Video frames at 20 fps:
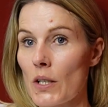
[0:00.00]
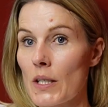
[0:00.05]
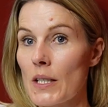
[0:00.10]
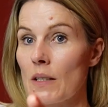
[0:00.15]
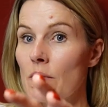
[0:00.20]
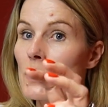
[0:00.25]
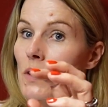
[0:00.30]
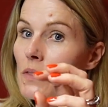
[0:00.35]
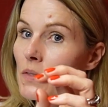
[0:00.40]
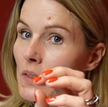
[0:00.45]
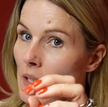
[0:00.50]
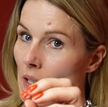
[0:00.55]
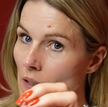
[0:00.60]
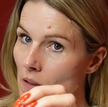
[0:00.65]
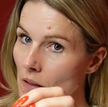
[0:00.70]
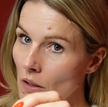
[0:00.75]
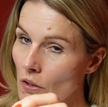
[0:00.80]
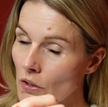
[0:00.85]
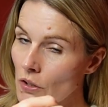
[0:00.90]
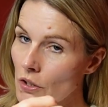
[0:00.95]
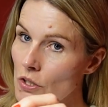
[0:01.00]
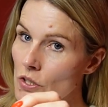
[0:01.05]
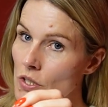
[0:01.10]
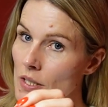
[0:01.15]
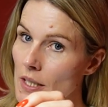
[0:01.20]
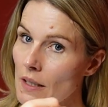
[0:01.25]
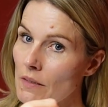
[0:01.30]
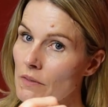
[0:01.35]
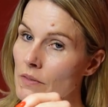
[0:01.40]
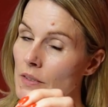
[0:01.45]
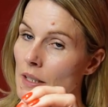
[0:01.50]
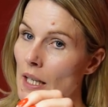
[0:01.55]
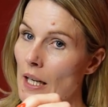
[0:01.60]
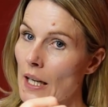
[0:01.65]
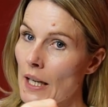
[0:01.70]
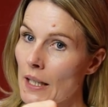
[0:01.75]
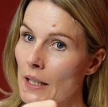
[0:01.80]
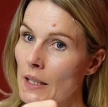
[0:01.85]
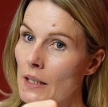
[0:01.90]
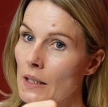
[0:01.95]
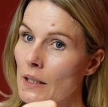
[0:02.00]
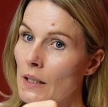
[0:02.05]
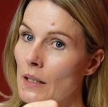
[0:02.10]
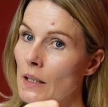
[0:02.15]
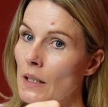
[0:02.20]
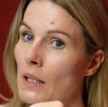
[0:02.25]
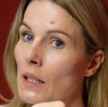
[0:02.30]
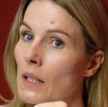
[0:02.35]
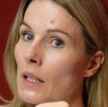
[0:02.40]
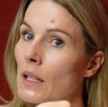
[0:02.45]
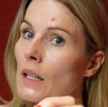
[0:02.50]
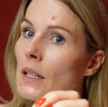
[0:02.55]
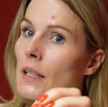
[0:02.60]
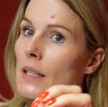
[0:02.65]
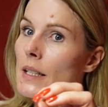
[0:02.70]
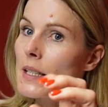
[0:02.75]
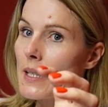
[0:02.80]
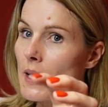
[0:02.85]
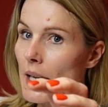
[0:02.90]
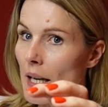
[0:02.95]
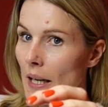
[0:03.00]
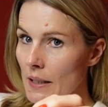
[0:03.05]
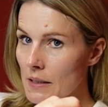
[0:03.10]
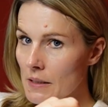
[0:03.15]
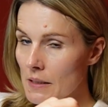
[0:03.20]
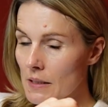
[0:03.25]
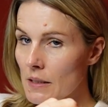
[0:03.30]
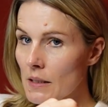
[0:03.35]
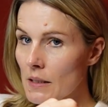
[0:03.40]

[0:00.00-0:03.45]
even if you can't look yourself in the eye yet.